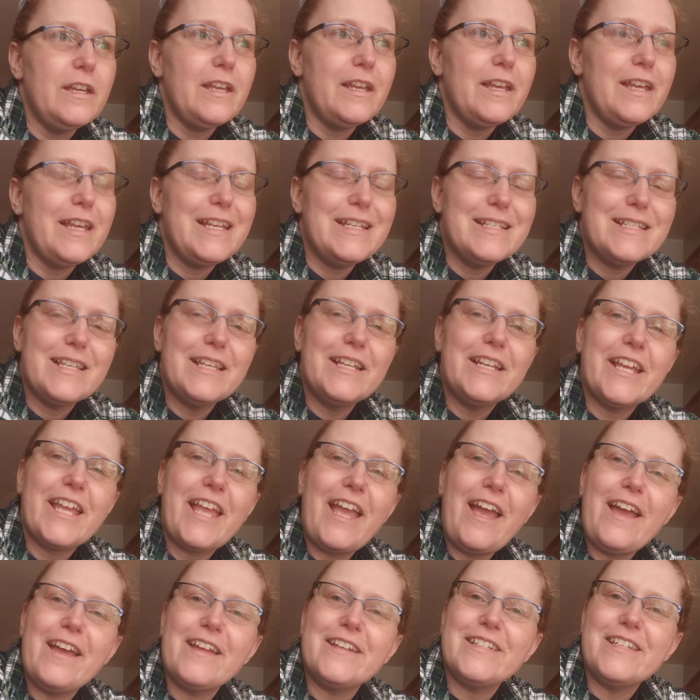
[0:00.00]
easy to
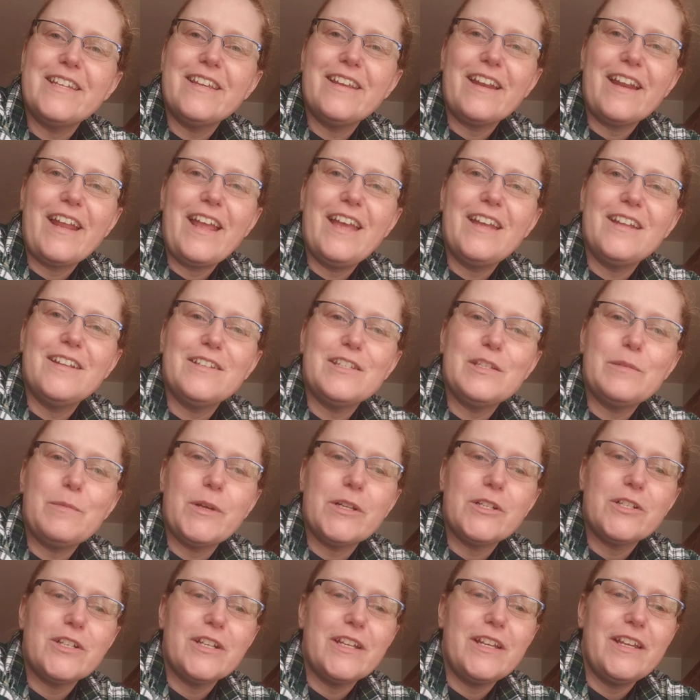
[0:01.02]
get,
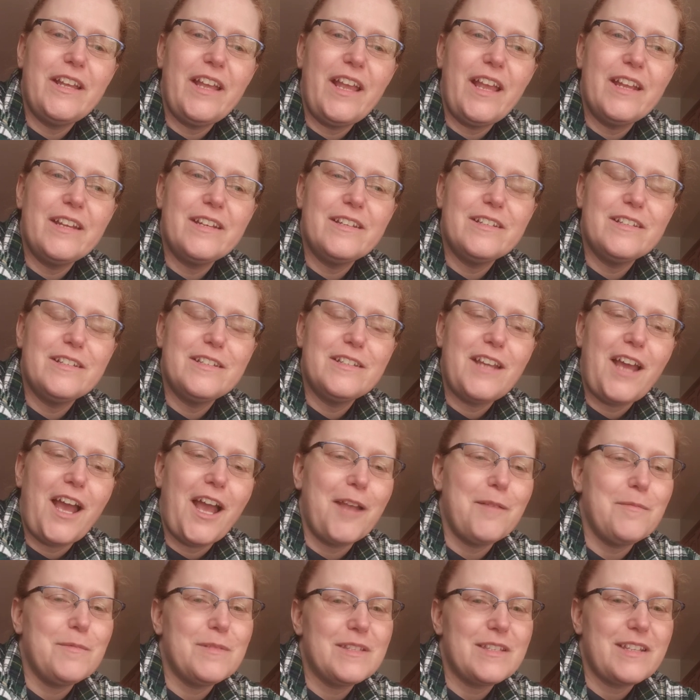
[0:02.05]
especially in
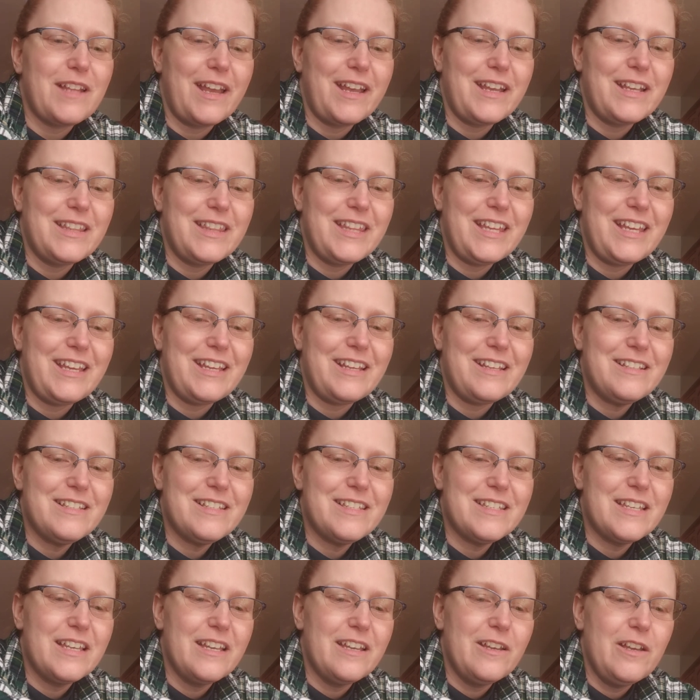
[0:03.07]
times like
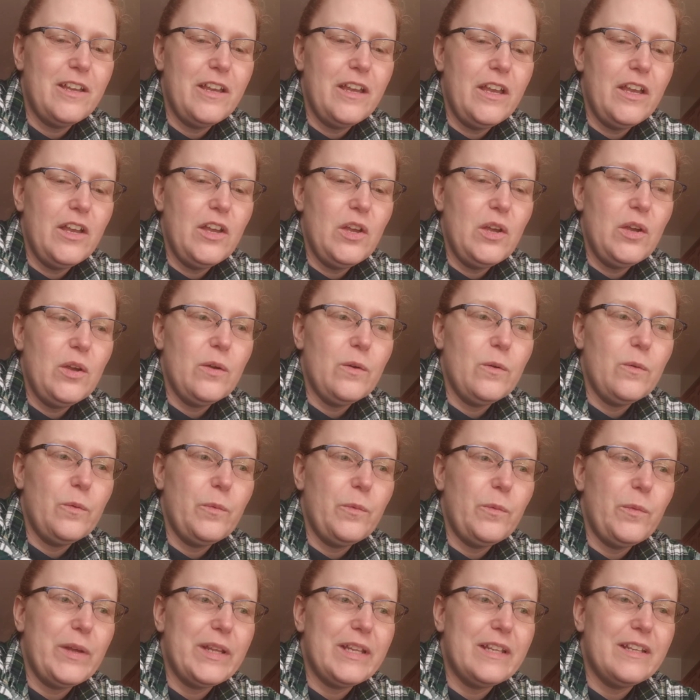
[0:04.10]
these
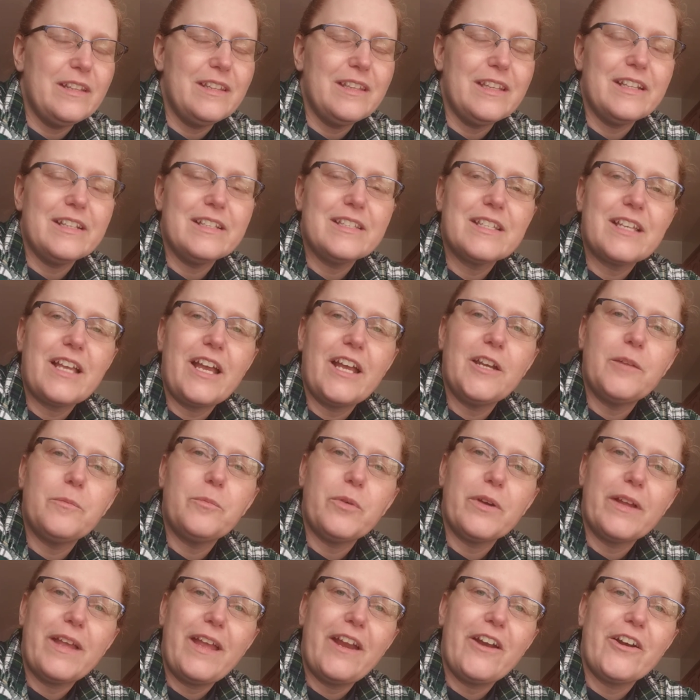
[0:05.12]
when it's kind of
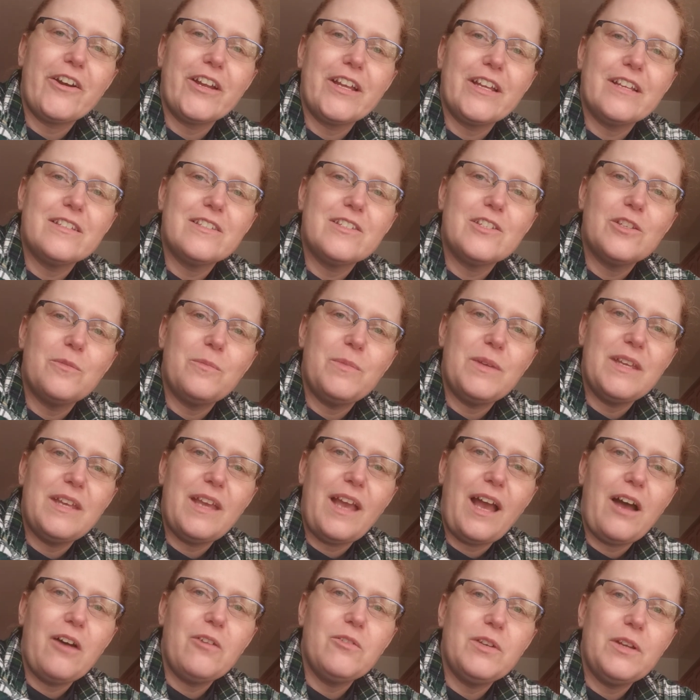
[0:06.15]
precarious to be
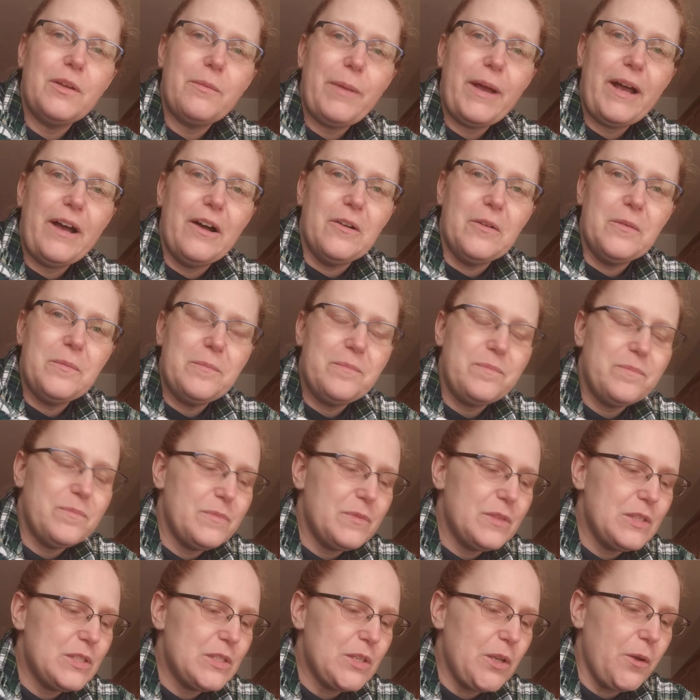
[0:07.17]
out and about.
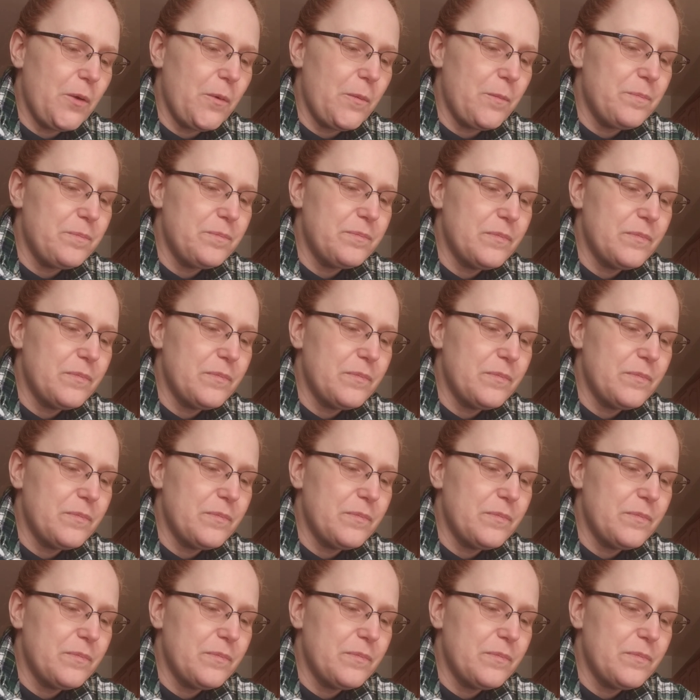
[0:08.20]
So